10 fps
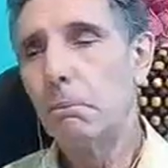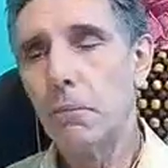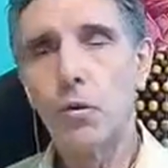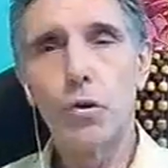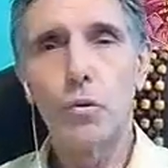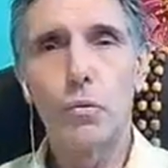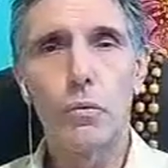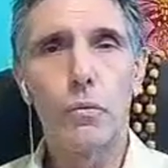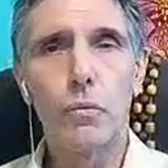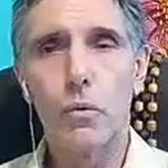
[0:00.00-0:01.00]

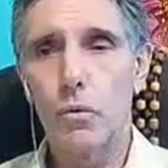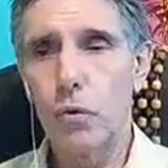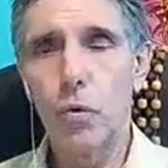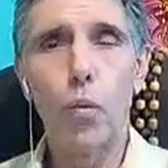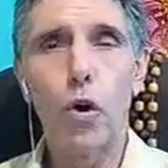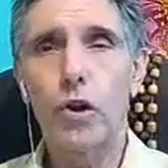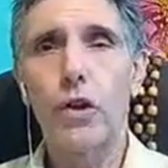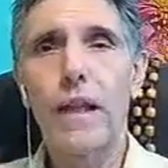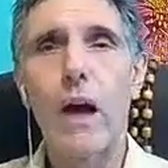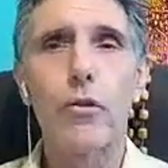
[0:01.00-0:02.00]
you
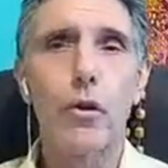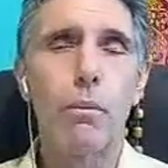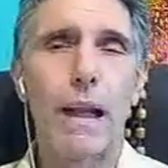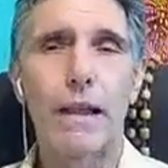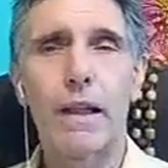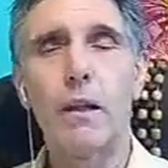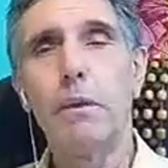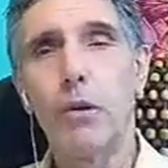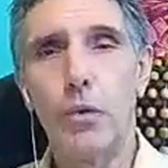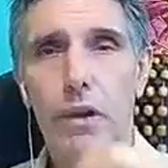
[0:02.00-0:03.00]
water down your blood a little
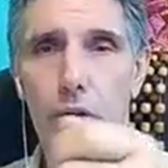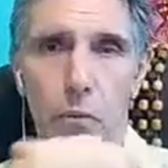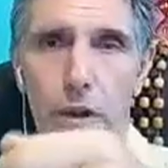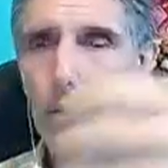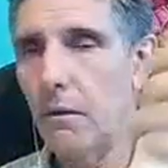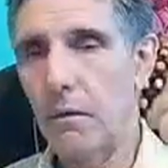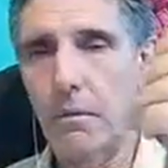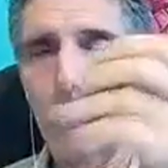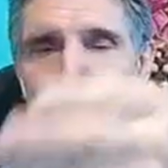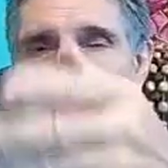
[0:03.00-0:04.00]
bit with
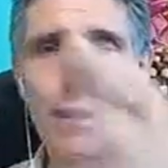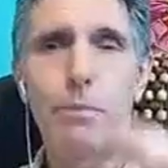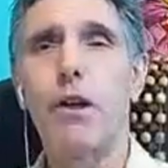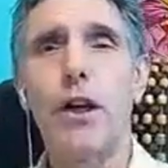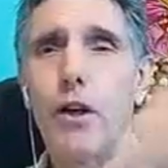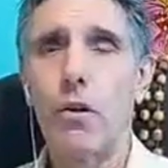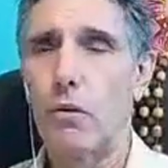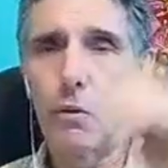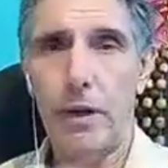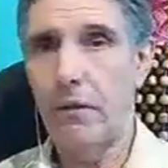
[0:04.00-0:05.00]
aspirin,
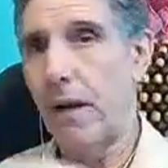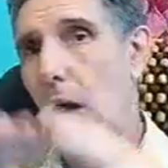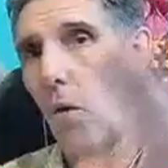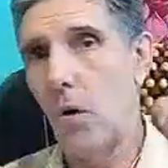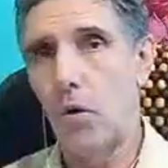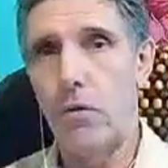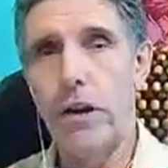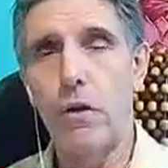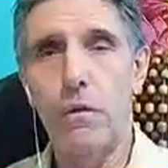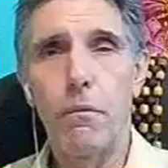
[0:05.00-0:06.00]
or we have now all
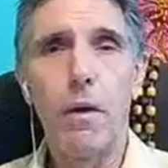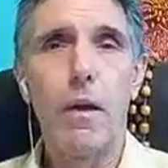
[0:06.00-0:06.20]
array of